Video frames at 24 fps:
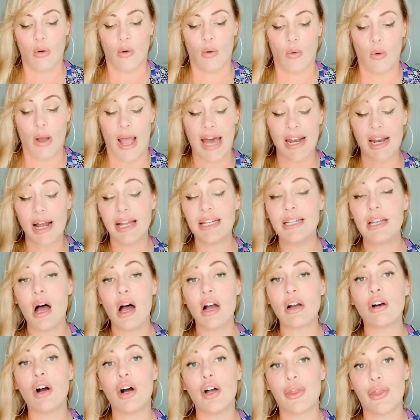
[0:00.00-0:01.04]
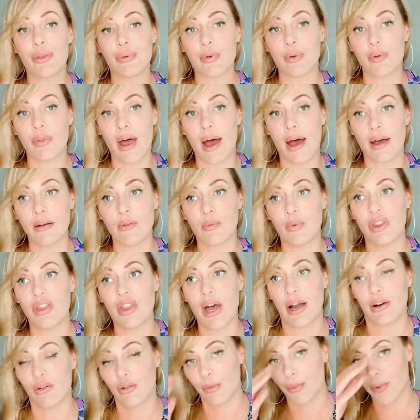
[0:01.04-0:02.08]
Had I not gone through that with
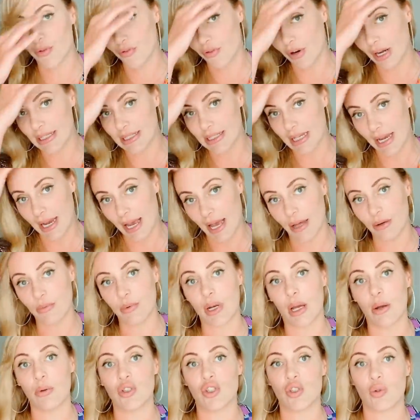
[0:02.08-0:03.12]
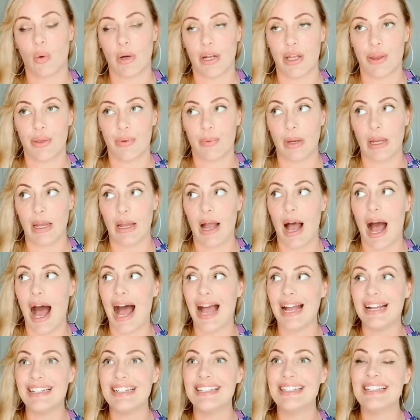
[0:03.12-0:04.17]
that group of friends I had when I was 23,
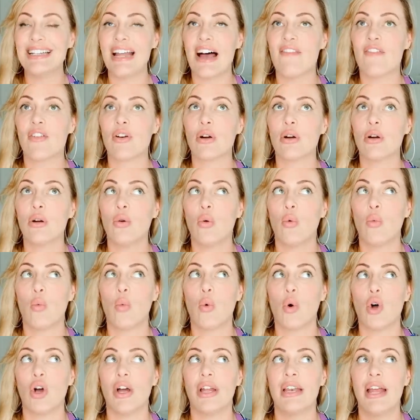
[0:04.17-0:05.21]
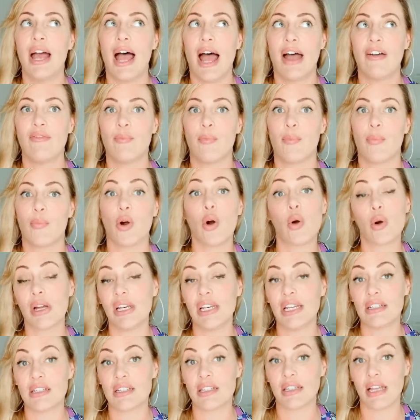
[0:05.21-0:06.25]
I never would have broken
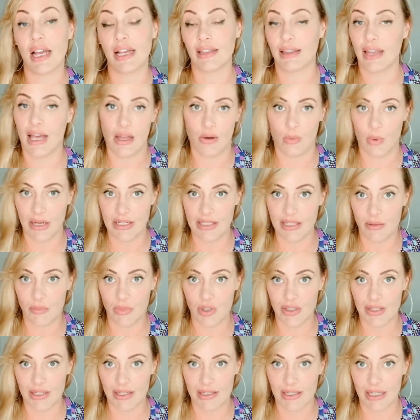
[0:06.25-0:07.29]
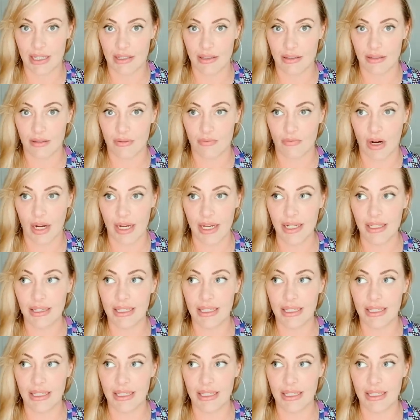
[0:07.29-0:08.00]
into like the NYC music scene, right?